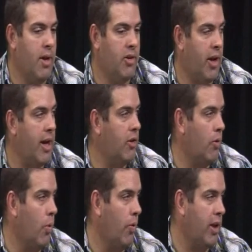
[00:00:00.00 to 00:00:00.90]
saying to
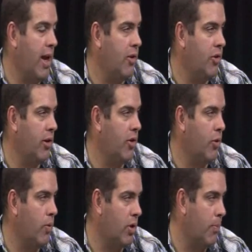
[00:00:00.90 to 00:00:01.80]
all the councillors
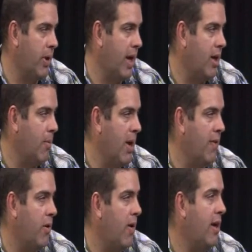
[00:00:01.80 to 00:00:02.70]
who were complaining about
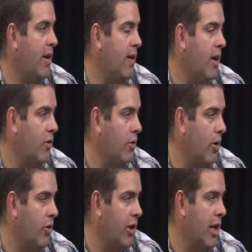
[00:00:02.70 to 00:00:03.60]
their
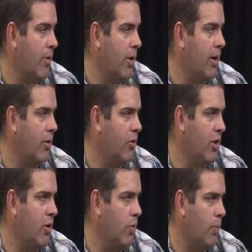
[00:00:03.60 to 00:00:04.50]
$80,000 salary and,
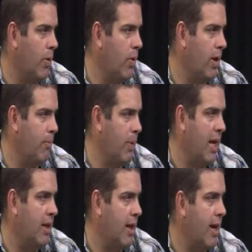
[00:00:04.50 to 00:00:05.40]
gee, couldn't we really
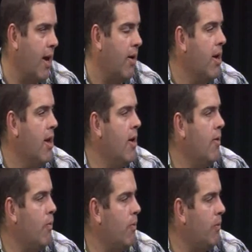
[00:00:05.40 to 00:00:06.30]
pad that out?
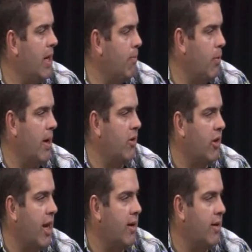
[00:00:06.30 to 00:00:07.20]
Len Brown
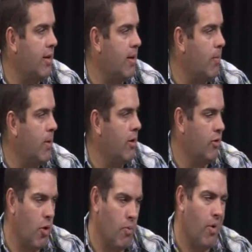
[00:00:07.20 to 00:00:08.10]
saying to them,
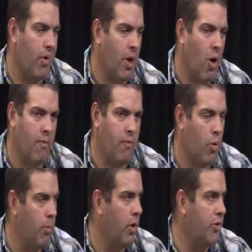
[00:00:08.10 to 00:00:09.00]
don't worry, I'll
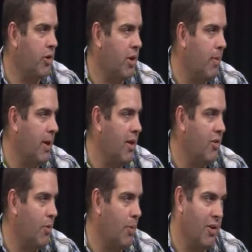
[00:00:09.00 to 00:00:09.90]
form lots of committees.
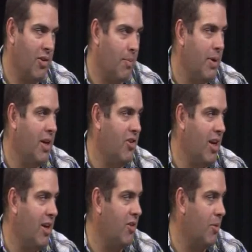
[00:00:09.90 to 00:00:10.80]
There'll be committee
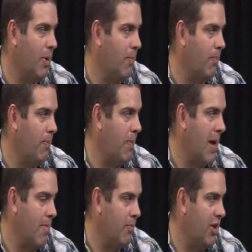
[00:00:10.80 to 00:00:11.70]
chairs to be...
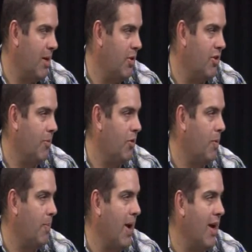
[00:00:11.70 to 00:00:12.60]
chairmanships to
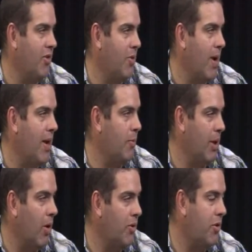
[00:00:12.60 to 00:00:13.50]
be passed around. There'll
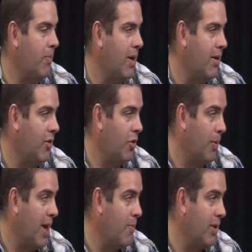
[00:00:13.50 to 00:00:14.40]
be lots of meetings. You'll
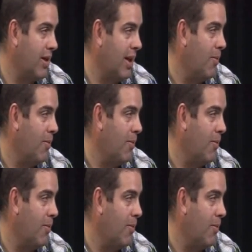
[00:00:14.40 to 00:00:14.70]
be able to claim.